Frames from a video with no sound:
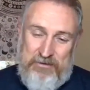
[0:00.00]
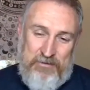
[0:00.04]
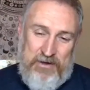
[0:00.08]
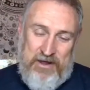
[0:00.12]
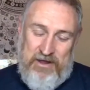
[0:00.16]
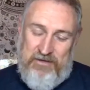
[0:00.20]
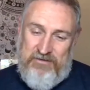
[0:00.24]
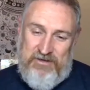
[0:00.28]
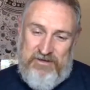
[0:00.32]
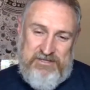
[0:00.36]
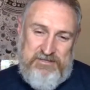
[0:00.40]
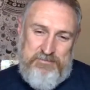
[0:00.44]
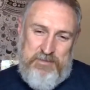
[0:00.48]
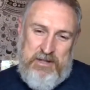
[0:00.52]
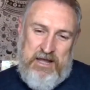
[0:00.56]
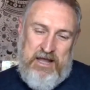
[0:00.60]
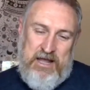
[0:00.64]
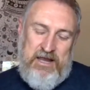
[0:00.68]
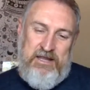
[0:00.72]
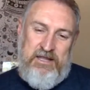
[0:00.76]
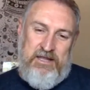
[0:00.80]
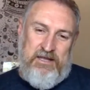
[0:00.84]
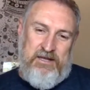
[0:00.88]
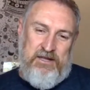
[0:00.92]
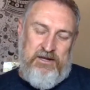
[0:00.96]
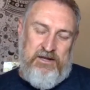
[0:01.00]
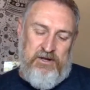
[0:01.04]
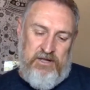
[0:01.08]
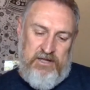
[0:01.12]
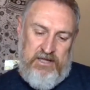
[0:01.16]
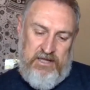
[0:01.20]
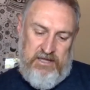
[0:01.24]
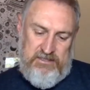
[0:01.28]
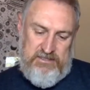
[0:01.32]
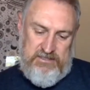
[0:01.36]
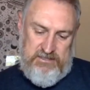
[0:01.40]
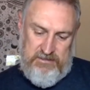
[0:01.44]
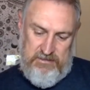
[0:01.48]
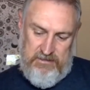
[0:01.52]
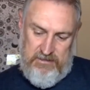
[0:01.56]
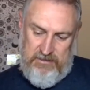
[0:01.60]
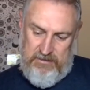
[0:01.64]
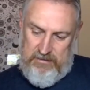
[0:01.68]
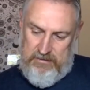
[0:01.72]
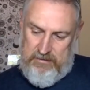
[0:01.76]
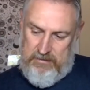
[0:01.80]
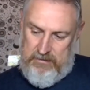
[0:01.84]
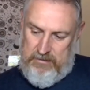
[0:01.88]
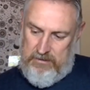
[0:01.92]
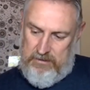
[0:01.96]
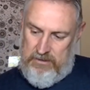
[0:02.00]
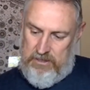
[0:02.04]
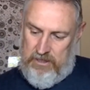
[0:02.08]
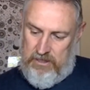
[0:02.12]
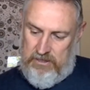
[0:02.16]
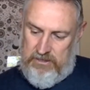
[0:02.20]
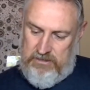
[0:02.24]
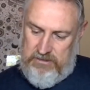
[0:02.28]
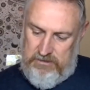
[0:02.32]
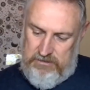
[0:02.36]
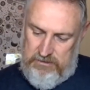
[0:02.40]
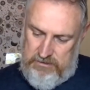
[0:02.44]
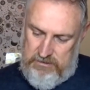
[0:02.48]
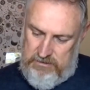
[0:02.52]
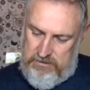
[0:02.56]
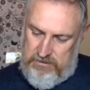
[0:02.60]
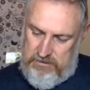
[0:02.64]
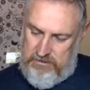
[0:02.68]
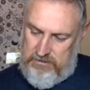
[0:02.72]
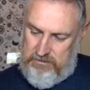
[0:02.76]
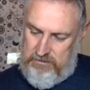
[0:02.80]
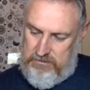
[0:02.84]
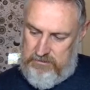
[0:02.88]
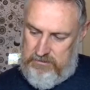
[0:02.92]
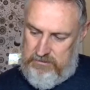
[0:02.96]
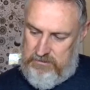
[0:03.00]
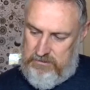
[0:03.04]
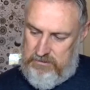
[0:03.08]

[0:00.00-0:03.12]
way of explaining it. And I guess, to